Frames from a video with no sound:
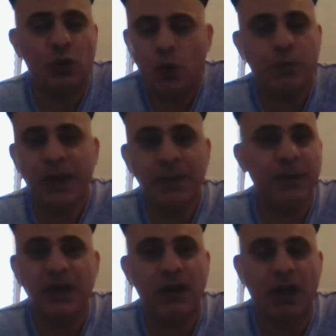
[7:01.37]
all
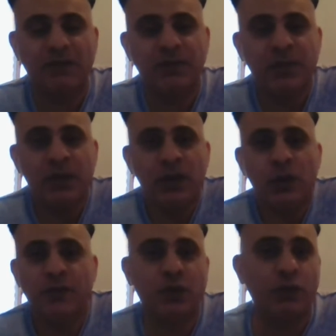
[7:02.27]
people in life
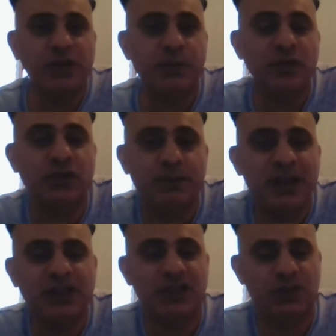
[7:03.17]
who have got
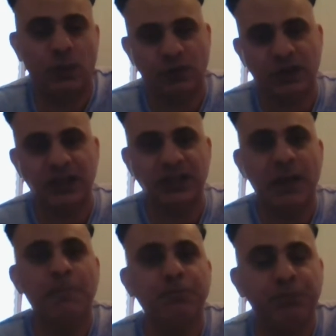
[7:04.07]
responsibility towards things
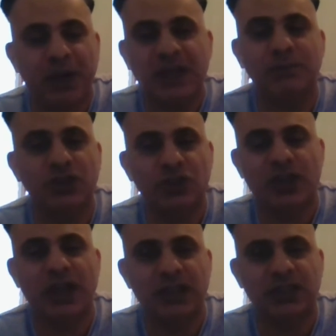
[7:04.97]
make
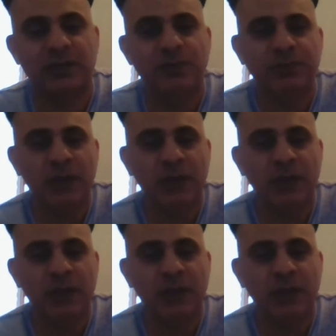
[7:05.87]
mistakes.